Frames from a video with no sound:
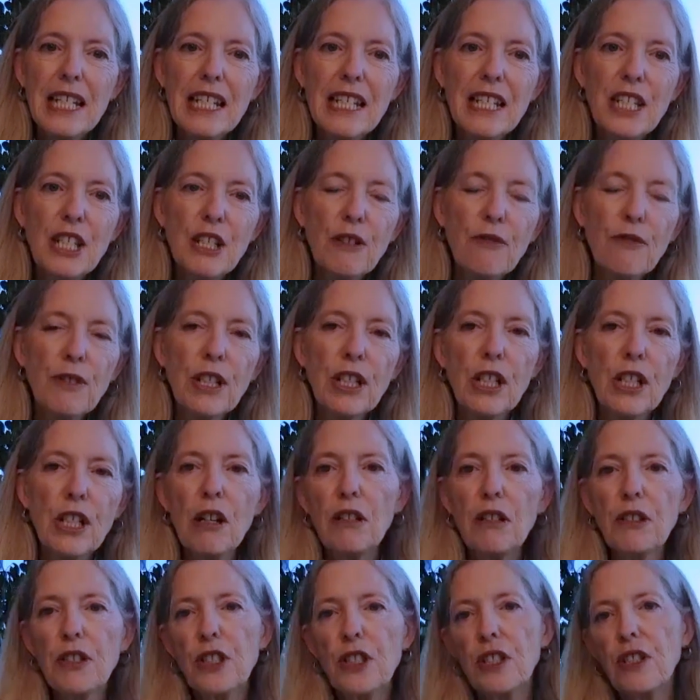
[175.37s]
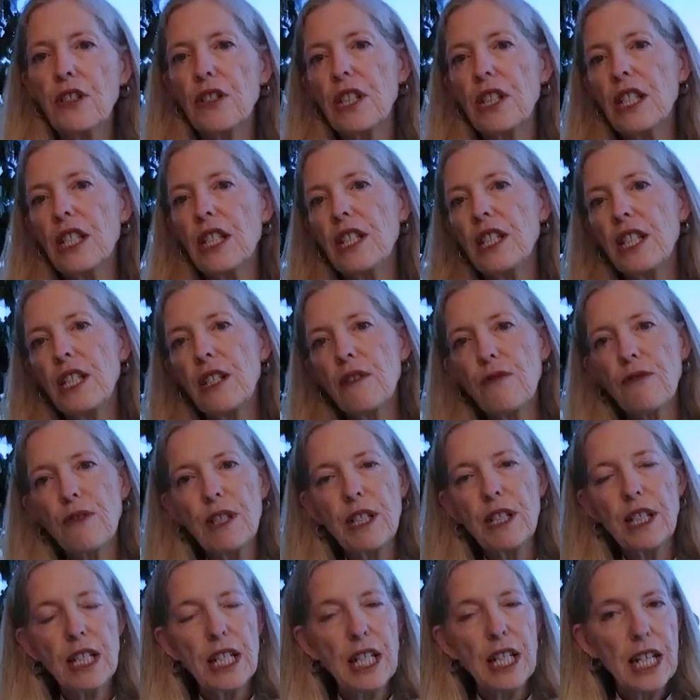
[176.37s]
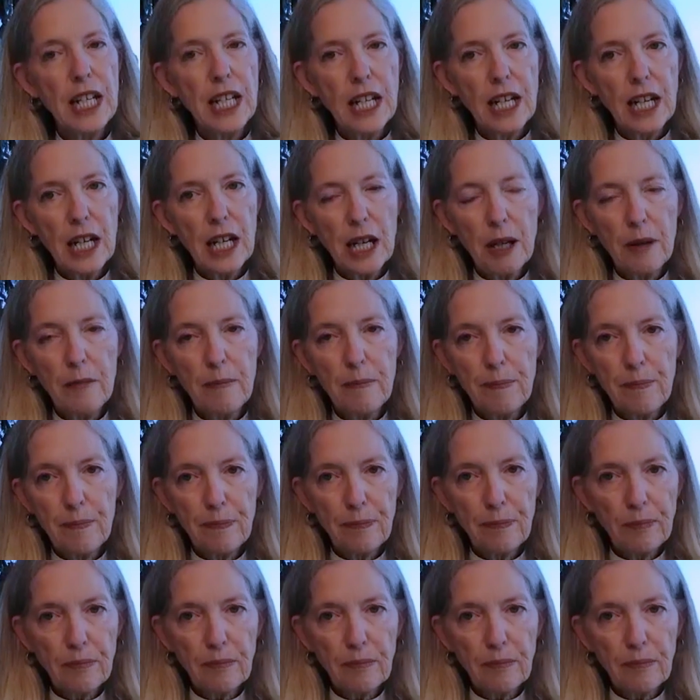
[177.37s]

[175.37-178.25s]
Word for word: different cultures and different, um,